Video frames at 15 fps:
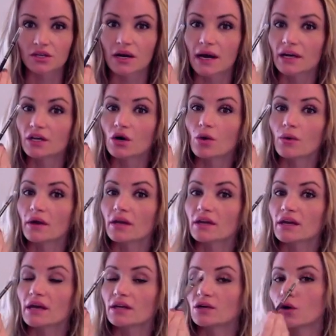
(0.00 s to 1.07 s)
to kind of go in
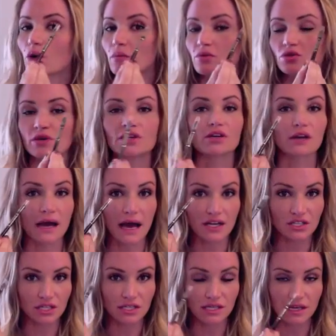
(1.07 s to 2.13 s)
and go in between your
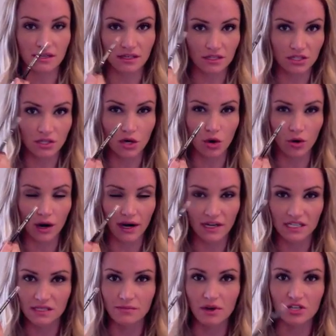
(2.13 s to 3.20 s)
lashes and then to go kind of
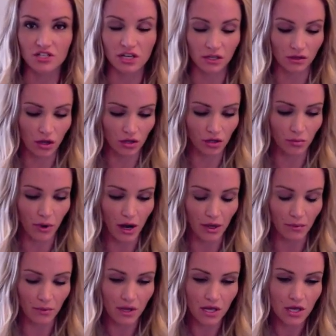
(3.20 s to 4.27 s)
smudge in along the
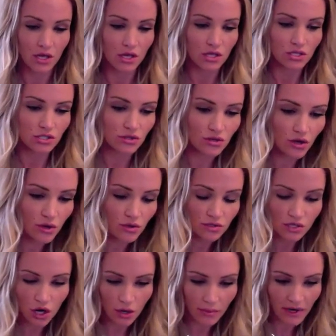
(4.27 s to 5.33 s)
bottom. So those
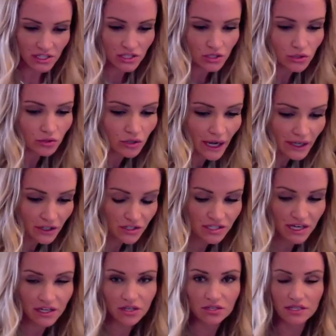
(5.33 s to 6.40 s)
are my two liners that
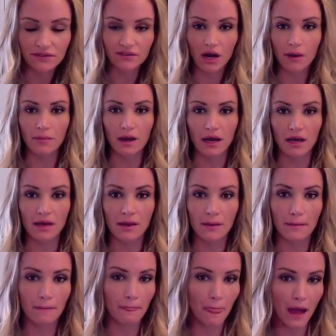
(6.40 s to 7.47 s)
I use. I've got my
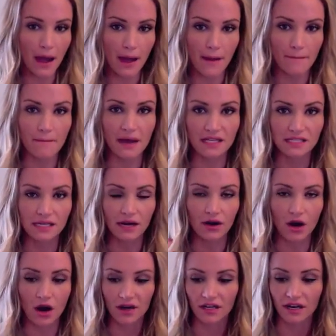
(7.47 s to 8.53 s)

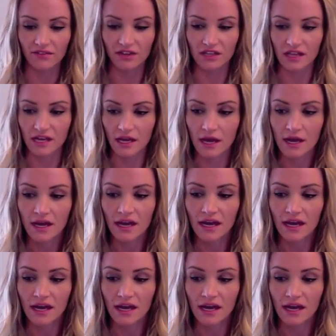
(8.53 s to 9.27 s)
mascara on and everything.